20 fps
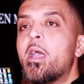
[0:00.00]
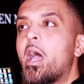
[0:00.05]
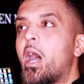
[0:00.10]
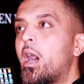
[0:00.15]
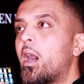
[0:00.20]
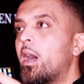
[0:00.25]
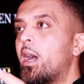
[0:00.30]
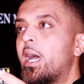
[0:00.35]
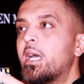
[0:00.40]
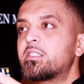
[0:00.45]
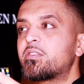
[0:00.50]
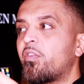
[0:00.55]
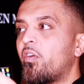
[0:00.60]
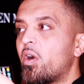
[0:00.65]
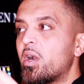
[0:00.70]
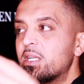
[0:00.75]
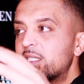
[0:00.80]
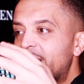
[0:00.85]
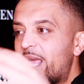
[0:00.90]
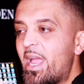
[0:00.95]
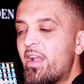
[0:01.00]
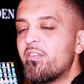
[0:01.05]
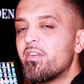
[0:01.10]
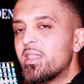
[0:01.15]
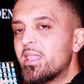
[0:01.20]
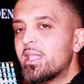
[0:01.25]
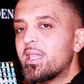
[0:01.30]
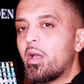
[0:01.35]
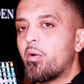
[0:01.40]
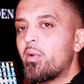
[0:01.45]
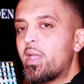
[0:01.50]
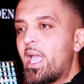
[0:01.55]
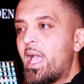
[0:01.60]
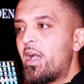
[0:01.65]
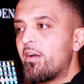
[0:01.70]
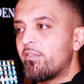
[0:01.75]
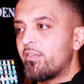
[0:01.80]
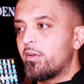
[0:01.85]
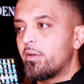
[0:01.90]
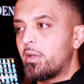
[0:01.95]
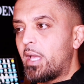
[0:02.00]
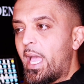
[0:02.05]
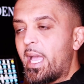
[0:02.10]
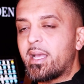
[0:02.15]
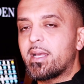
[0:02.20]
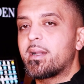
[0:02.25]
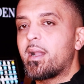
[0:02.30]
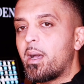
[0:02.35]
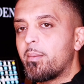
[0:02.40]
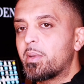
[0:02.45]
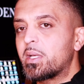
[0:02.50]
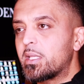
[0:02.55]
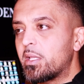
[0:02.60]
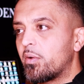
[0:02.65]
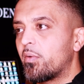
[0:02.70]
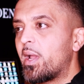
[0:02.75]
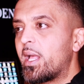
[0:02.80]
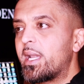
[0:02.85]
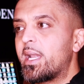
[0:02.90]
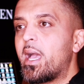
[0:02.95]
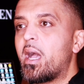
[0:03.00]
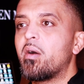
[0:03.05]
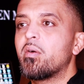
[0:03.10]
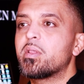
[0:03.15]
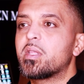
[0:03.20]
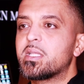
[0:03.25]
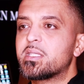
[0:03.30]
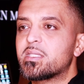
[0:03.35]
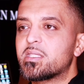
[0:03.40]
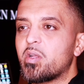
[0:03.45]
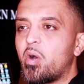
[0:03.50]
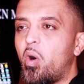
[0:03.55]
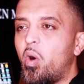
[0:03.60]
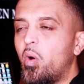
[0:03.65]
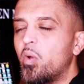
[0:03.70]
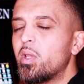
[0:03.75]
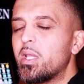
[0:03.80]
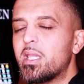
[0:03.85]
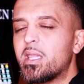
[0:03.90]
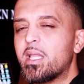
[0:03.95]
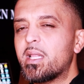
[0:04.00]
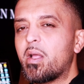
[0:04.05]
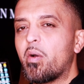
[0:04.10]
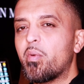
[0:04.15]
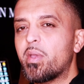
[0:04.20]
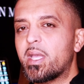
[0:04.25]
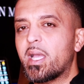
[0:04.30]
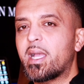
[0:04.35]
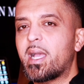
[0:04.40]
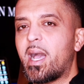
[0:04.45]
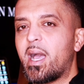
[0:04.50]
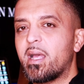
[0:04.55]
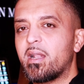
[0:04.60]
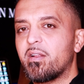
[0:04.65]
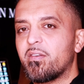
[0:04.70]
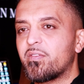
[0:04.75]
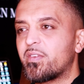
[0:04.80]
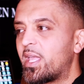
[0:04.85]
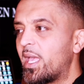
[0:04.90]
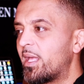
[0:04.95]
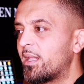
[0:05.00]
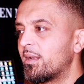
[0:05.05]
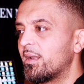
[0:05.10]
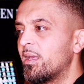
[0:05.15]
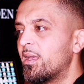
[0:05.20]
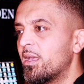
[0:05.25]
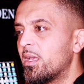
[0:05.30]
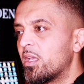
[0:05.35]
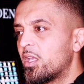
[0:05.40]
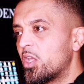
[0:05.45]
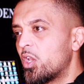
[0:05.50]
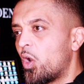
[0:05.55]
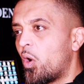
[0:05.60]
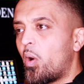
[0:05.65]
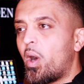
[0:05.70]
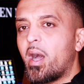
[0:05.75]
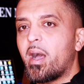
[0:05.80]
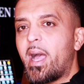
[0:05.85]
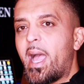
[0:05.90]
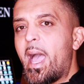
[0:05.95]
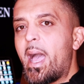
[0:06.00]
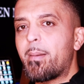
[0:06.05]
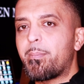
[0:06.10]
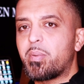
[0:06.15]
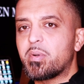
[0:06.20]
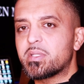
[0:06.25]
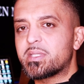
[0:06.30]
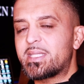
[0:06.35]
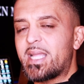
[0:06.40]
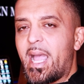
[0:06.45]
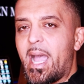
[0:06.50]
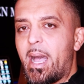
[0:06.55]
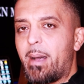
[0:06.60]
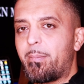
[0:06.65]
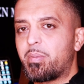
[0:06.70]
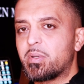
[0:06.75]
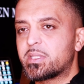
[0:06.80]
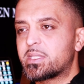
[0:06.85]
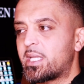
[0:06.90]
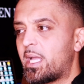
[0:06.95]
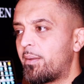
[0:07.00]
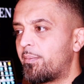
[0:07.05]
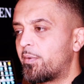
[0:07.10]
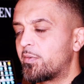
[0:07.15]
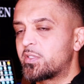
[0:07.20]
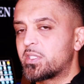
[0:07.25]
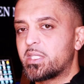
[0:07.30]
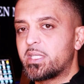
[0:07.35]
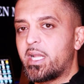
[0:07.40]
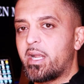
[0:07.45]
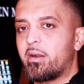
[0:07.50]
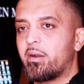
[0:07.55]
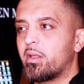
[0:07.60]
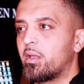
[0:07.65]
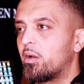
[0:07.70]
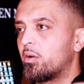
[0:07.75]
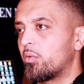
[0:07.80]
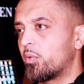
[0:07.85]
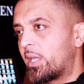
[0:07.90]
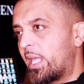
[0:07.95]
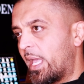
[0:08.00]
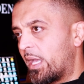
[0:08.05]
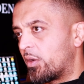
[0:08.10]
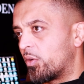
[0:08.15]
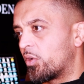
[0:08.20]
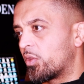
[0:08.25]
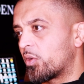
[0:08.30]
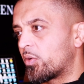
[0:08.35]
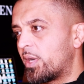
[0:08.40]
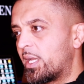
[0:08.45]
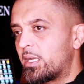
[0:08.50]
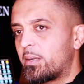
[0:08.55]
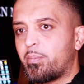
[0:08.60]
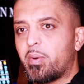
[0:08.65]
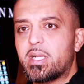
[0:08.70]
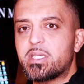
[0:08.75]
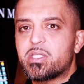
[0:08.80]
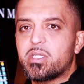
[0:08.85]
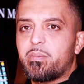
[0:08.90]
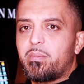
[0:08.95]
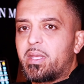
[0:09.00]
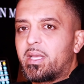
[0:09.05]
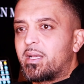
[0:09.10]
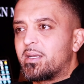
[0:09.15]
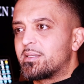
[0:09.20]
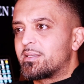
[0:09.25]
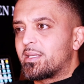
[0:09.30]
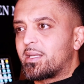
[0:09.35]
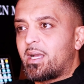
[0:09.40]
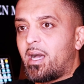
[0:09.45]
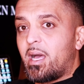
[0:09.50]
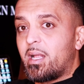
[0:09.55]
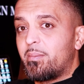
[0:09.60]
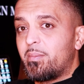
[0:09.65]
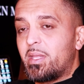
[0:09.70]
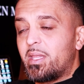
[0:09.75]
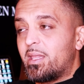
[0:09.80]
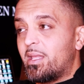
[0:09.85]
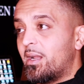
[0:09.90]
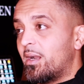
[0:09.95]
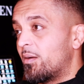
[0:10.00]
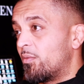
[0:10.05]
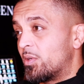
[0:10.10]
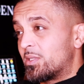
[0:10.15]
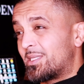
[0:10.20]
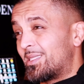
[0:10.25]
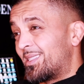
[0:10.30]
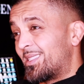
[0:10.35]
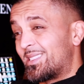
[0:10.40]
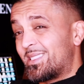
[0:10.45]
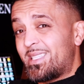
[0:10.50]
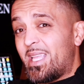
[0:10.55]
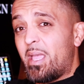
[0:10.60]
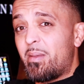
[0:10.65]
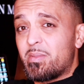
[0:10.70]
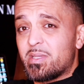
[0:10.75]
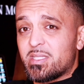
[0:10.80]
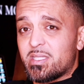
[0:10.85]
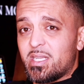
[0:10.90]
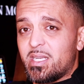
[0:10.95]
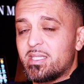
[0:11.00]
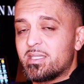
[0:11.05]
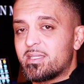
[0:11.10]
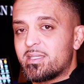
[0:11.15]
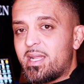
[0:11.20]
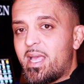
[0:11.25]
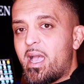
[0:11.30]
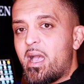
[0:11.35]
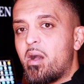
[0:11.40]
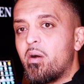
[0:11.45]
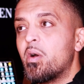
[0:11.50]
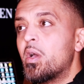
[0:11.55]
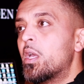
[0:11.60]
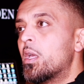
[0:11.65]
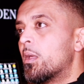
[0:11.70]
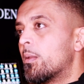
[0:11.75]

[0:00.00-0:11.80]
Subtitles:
As far as everything that we have economically right now, that's the only thing that we could kind of get, you know, apples to apples type of scenario. We can't go to the Great Depression because the economy there wasn't the same as it is now.